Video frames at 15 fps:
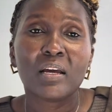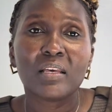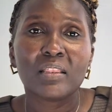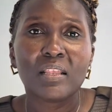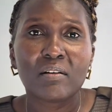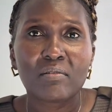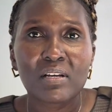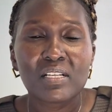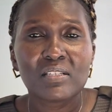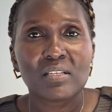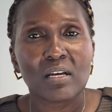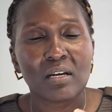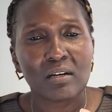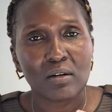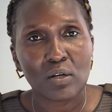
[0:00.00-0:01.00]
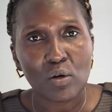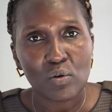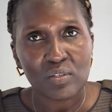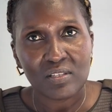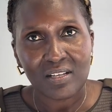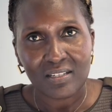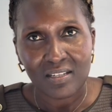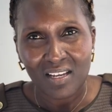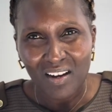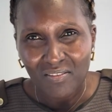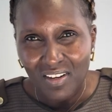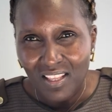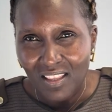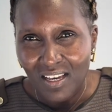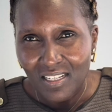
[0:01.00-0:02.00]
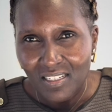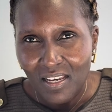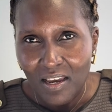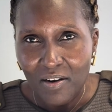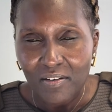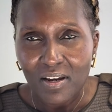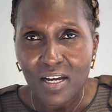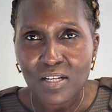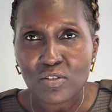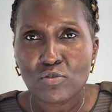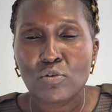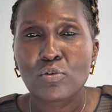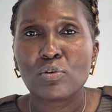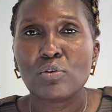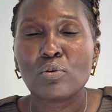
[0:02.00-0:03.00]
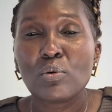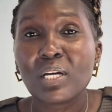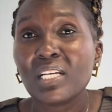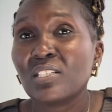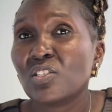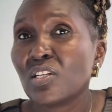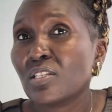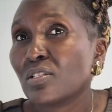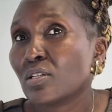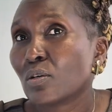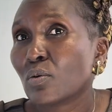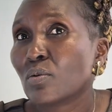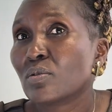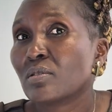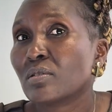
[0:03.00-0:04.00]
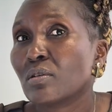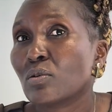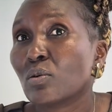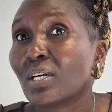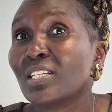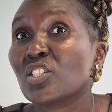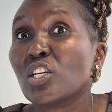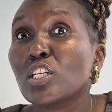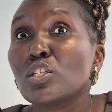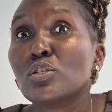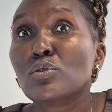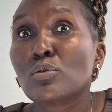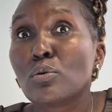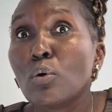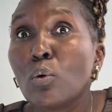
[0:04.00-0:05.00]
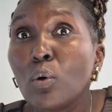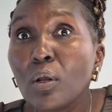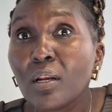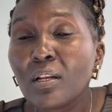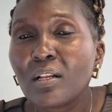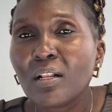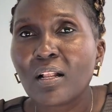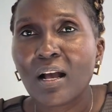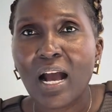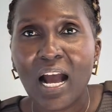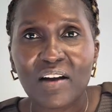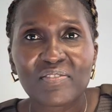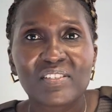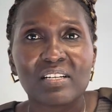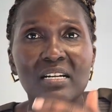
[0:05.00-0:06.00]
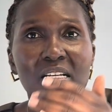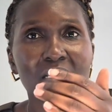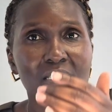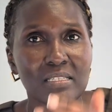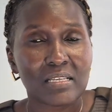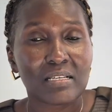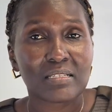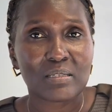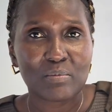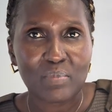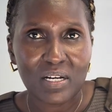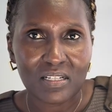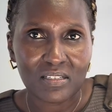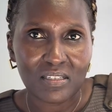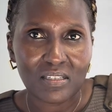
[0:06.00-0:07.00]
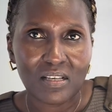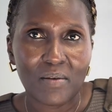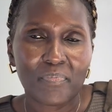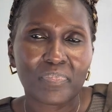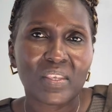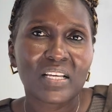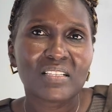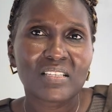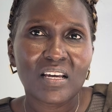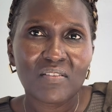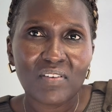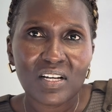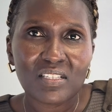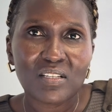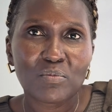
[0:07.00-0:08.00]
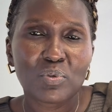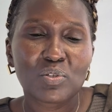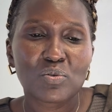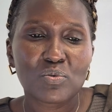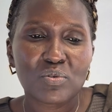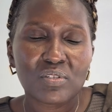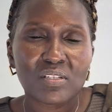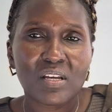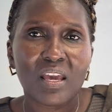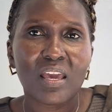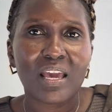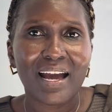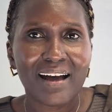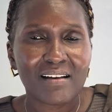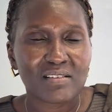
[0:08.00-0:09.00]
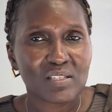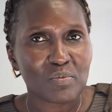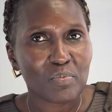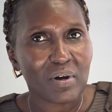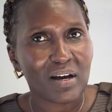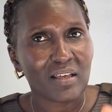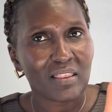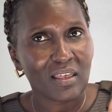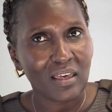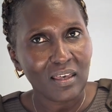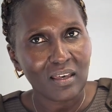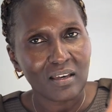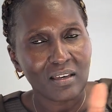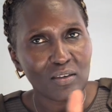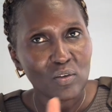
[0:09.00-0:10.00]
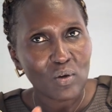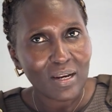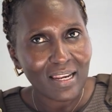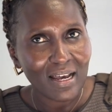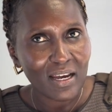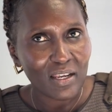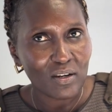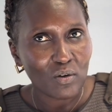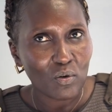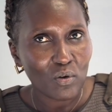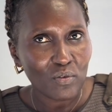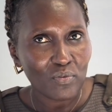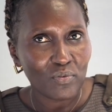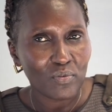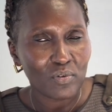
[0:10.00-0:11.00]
there is laws that govern that area. So you can change a course. You can change school after 6 months. It's advisable to stay as per your line of